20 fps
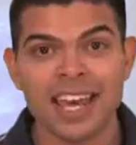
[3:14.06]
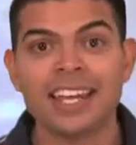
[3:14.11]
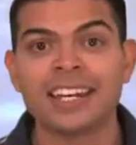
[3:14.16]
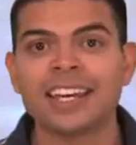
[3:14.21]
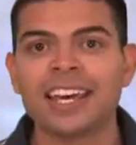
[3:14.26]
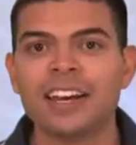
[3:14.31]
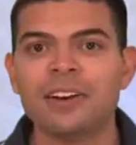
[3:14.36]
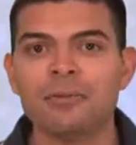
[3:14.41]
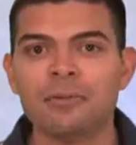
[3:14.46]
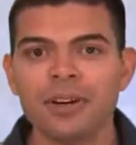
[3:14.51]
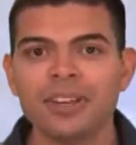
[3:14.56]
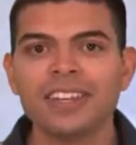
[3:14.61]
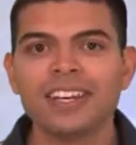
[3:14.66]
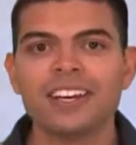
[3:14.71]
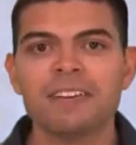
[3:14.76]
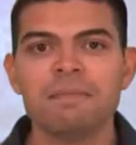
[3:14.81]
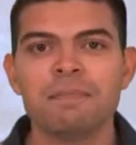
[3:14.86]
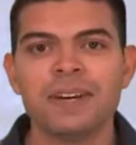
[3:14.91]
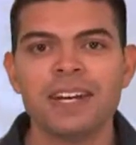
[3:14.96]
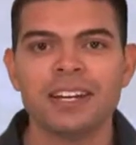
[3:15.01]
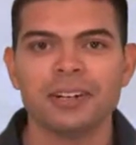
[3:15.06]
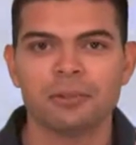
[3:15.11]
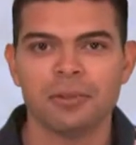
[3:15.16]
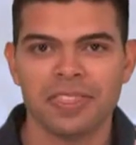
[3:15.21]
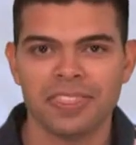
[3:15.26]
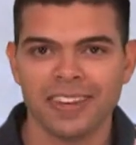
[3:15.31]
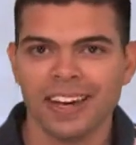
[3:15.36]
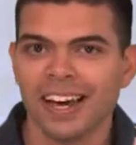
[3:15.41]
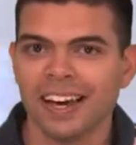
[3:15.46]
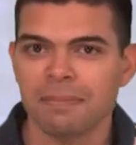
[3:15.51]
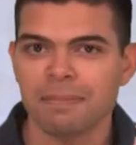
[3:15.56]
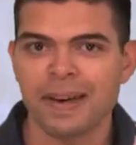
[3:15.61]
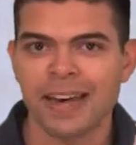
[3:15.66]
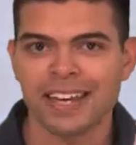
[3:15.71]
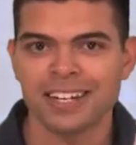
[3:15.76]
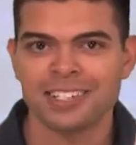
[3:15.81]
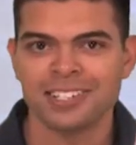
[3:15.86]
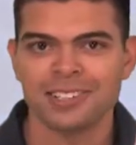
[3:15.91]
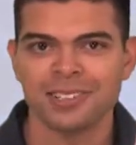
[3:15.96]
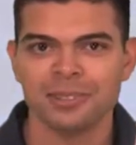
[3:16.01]
and can really compete with the
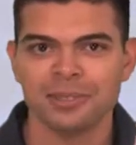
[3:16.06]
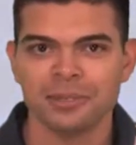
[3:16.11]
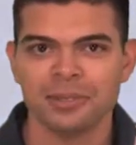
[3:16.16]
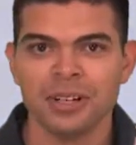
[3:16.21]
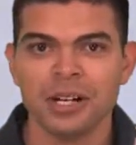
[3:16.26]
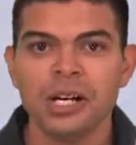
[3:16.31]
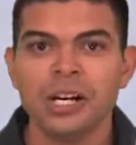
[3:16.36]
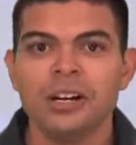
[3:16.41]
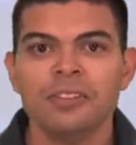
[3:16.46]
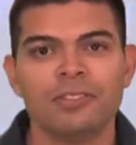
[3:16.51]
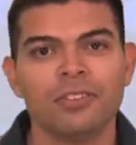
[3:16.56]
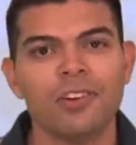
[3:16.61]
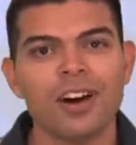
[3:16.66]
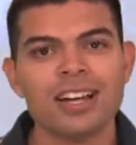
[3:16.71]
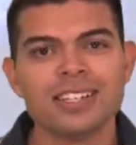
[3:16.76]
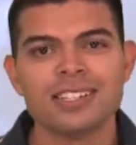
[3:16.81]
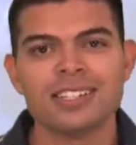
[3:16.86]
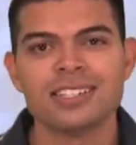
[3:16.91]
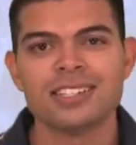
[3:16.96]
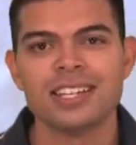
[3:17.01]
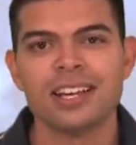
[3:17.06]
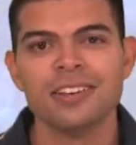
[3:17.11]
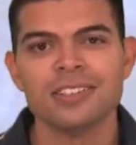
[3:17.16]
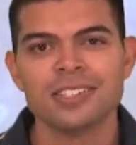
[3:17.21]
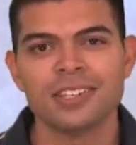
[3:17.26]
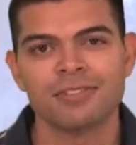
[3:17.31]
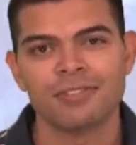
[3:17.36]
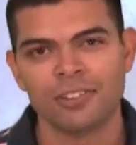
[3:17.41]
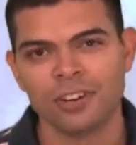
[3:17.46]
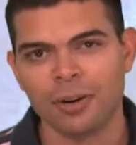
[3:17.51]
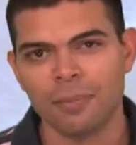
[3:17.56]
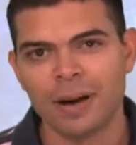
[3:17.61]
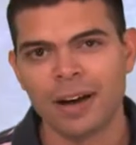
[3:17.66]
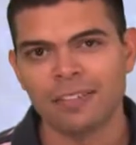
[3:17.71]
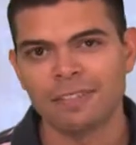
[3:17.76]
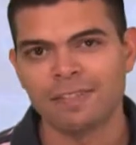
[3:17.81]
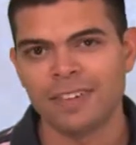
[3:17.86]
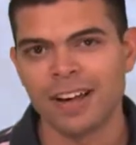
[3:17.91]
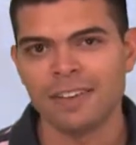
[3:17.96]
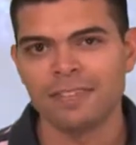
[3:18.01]
iPad 2. Verizon sells it for
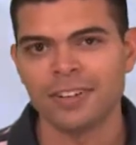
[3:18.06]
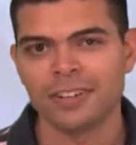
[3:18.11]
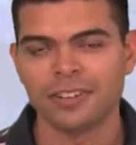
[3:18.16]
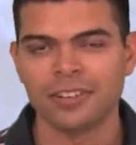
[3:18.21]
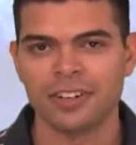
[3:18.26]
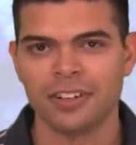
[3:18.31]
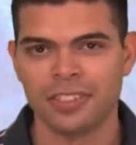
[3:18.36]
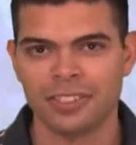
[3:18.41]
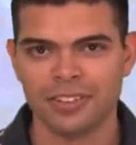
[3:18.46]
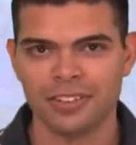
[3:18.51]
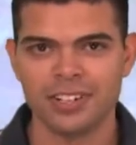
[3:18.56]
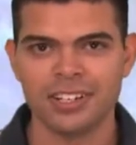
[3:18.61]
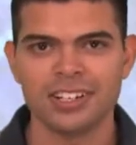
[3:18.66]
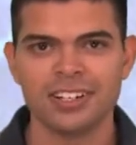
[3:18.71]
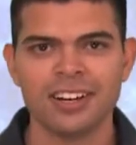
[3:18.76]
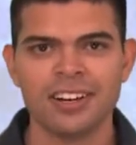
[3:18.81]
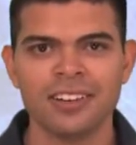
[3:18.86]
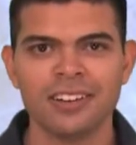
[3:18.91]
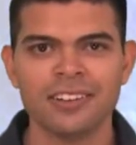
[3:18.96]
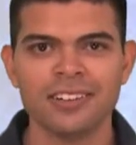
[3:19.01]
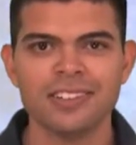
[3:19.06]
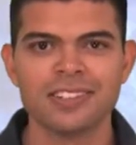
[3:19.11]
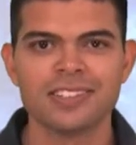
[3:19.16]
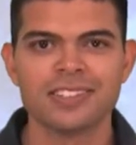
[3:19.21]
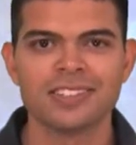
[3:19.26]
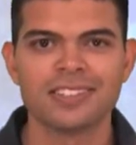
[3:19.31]
about $530.